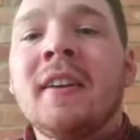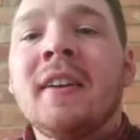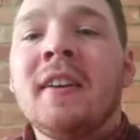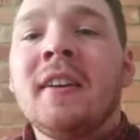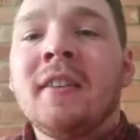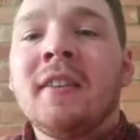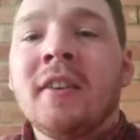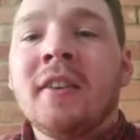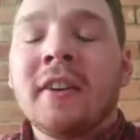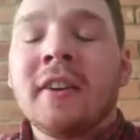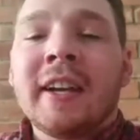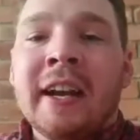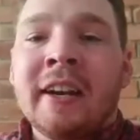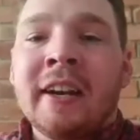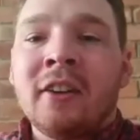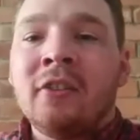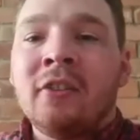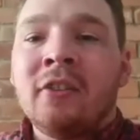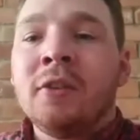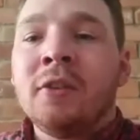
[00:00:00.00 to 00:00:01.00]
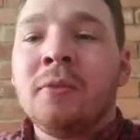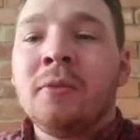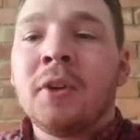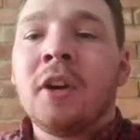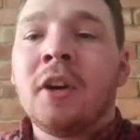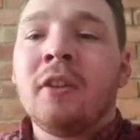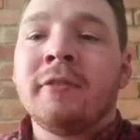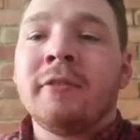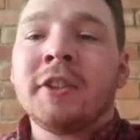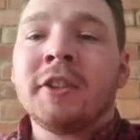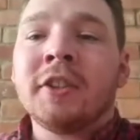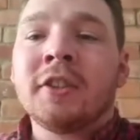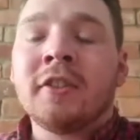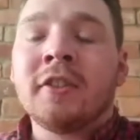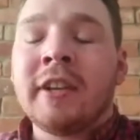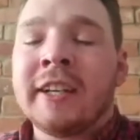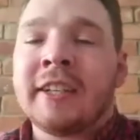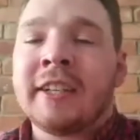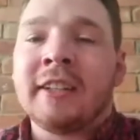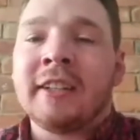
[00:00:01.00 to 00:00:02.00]
that kind of loomed over, just
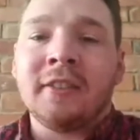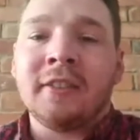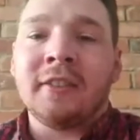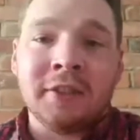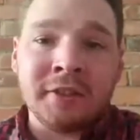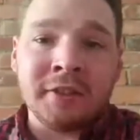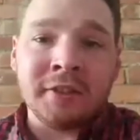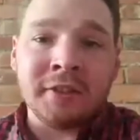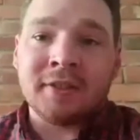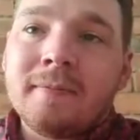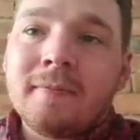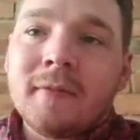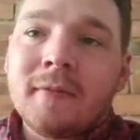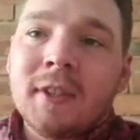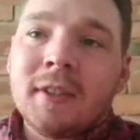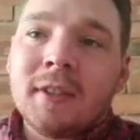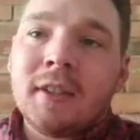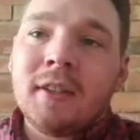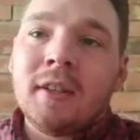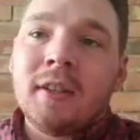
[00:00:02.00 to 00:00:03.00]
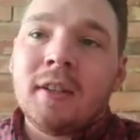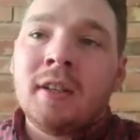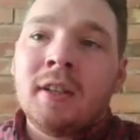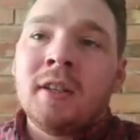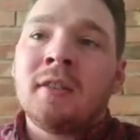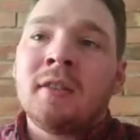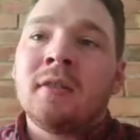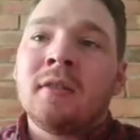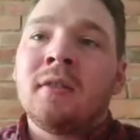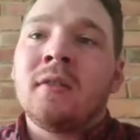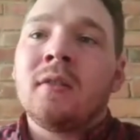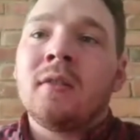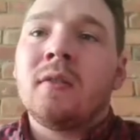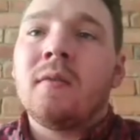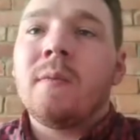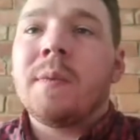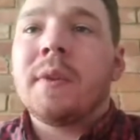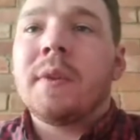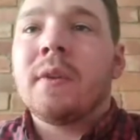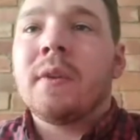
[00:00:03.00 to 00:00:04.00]
like it does. And
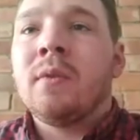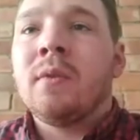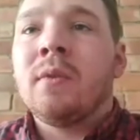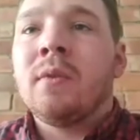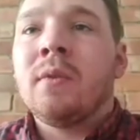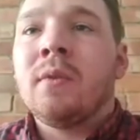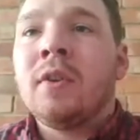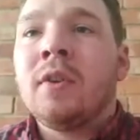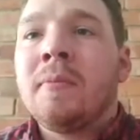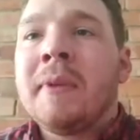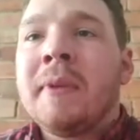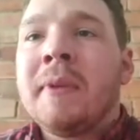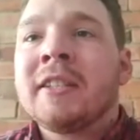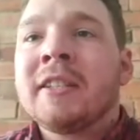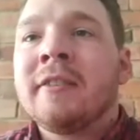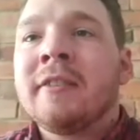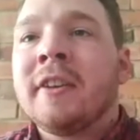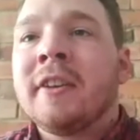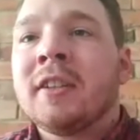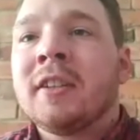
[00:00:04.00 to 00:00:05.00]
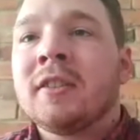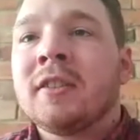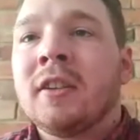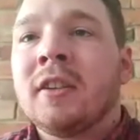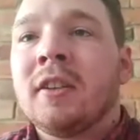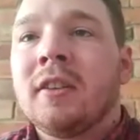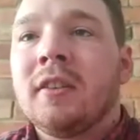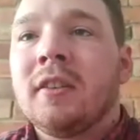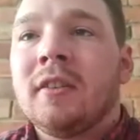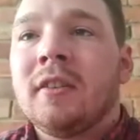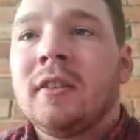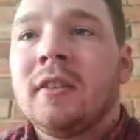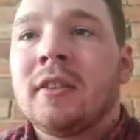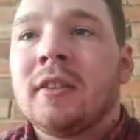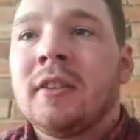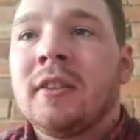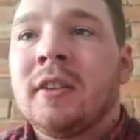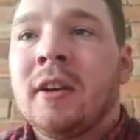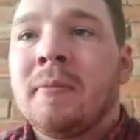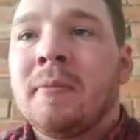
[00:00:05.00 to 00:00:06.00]
one of the massive things that you
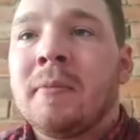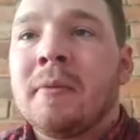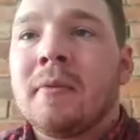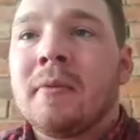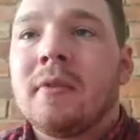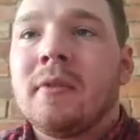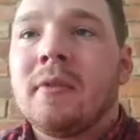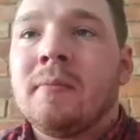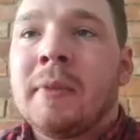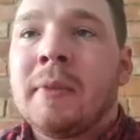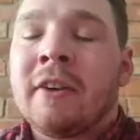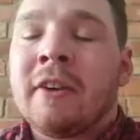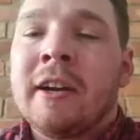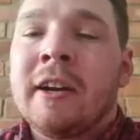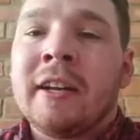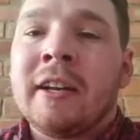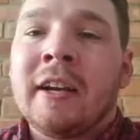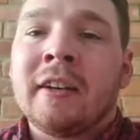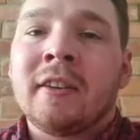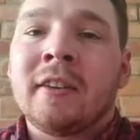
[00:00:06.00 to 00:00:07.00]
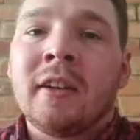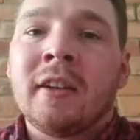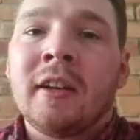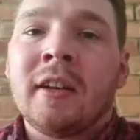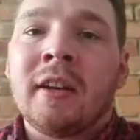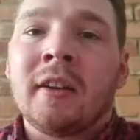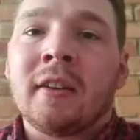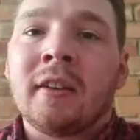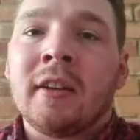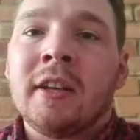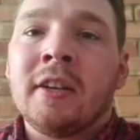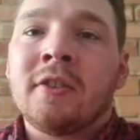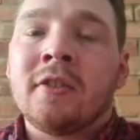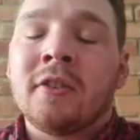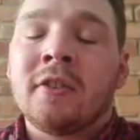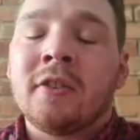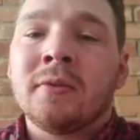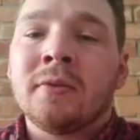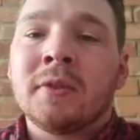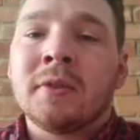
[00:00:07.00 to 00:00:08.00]
know, my granddad uh, he
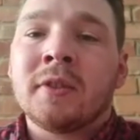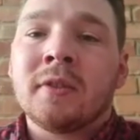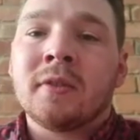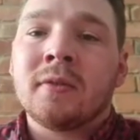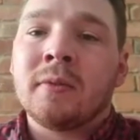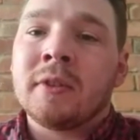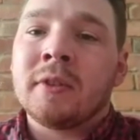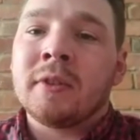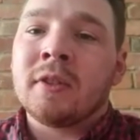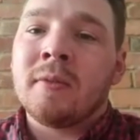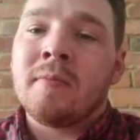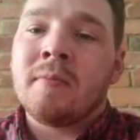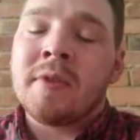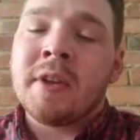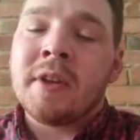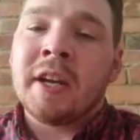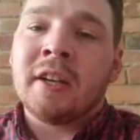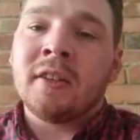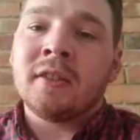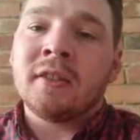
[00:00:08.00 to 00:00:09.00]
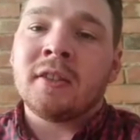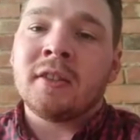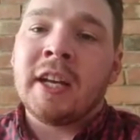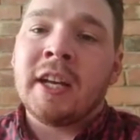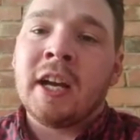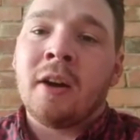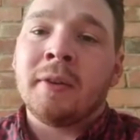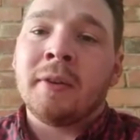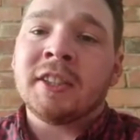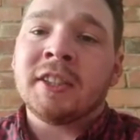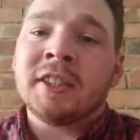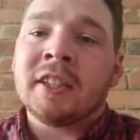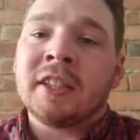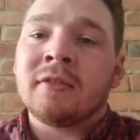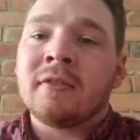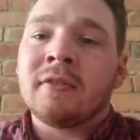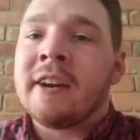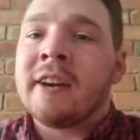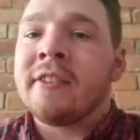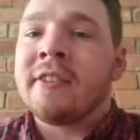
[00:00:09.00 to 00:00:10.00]
struggles with some things. He always says
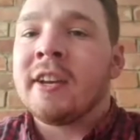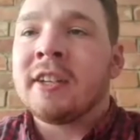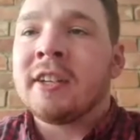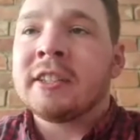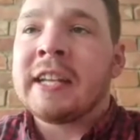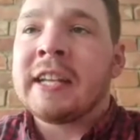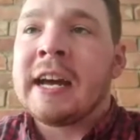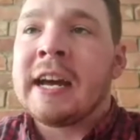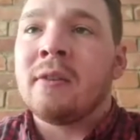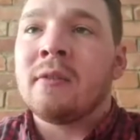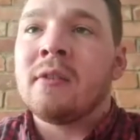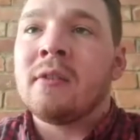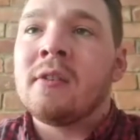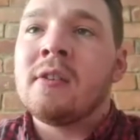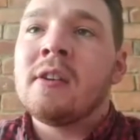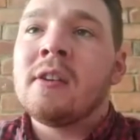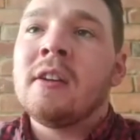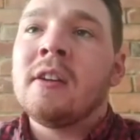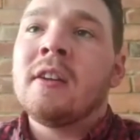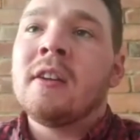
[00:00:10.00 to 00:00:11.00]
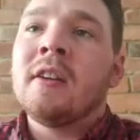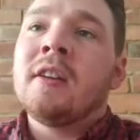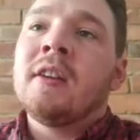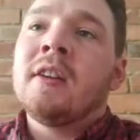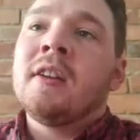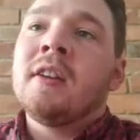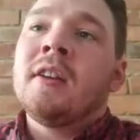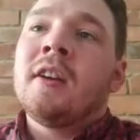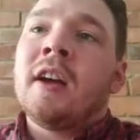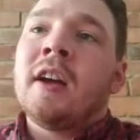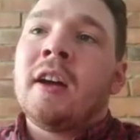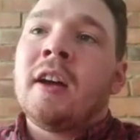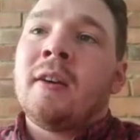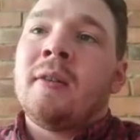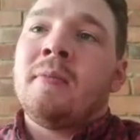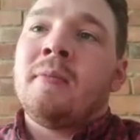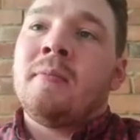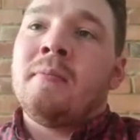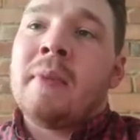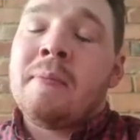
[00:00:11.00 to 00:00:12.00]
write things down.
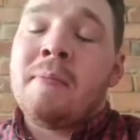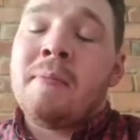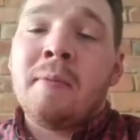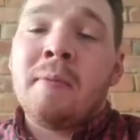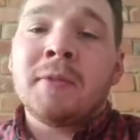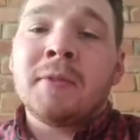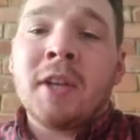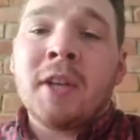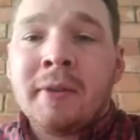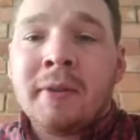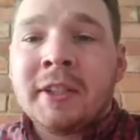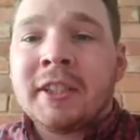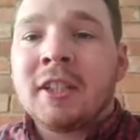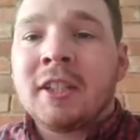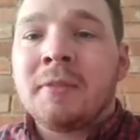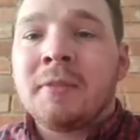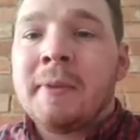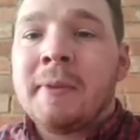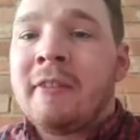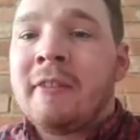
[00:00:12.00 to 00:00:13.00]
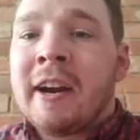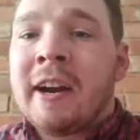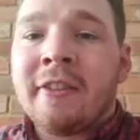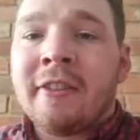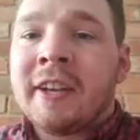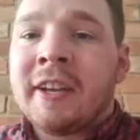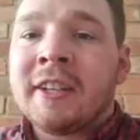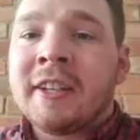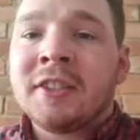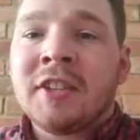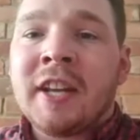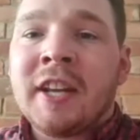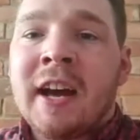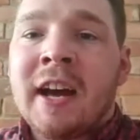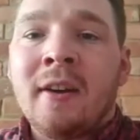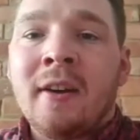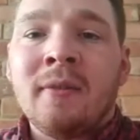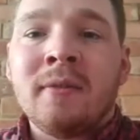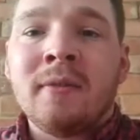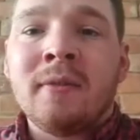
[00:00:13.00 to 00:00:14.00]
Um, my mum's always said to me write things
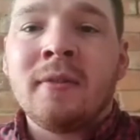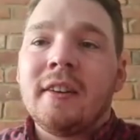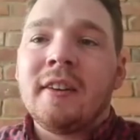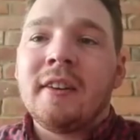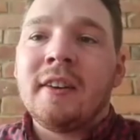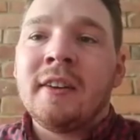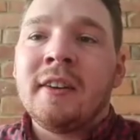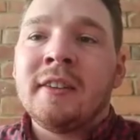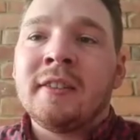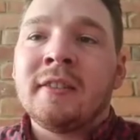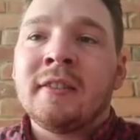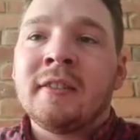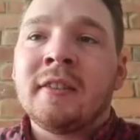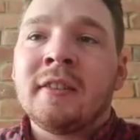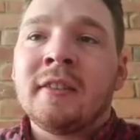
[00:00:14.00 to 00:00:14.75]
down, and